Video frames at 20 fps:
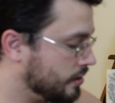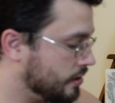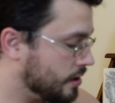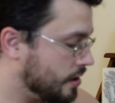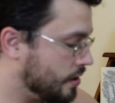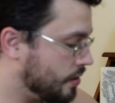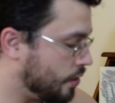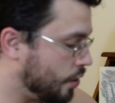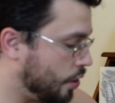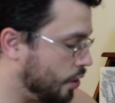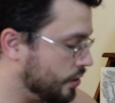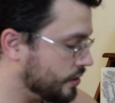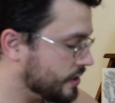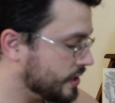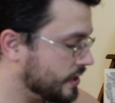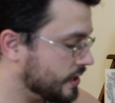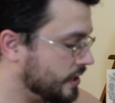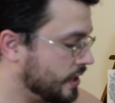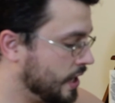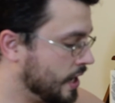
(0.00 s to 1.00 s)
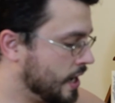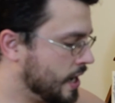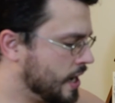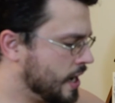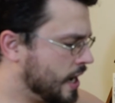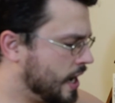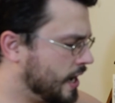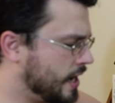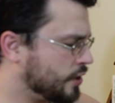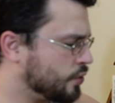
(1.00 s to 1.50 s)
The Haunting,
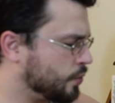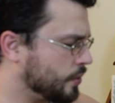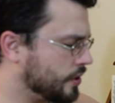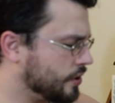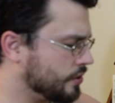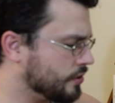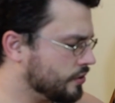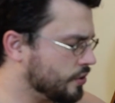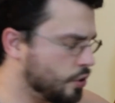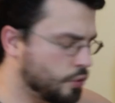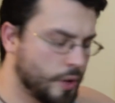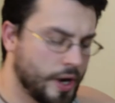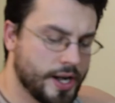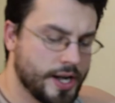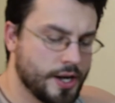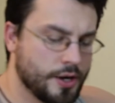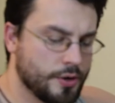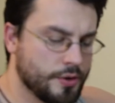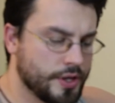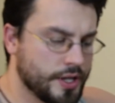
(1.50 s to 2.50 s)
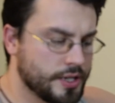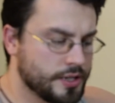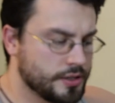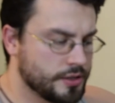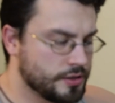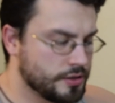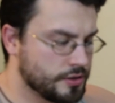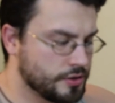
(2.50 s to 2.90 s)
and I just want to note right here that